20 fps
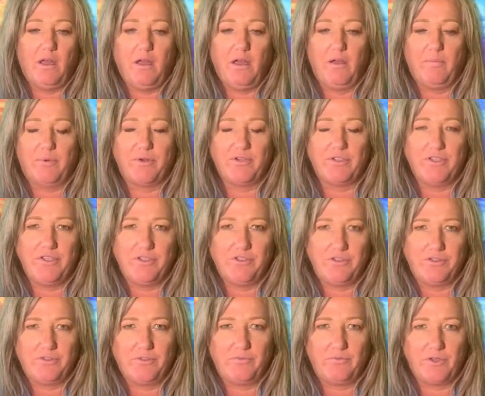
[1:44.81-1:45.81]

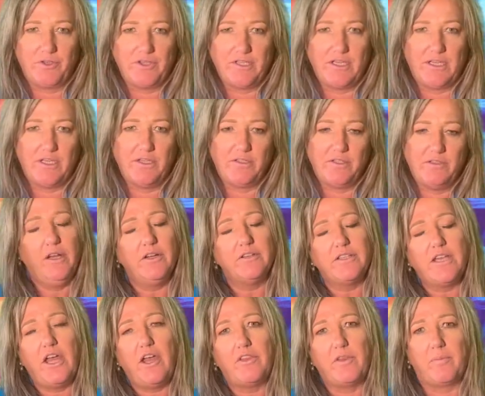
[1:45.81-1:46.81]
procedures and routines. And here's
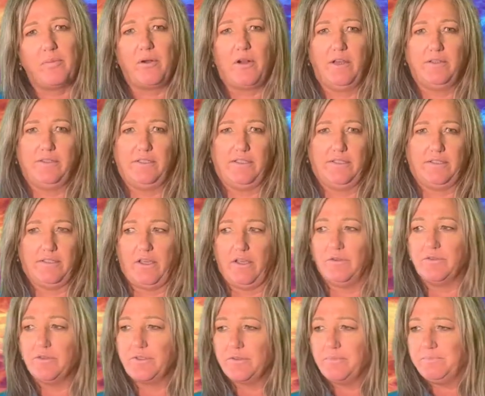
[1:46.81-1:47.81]
how the process
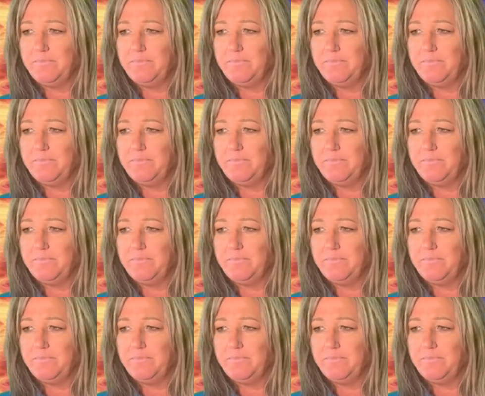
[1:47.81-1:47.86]
goes.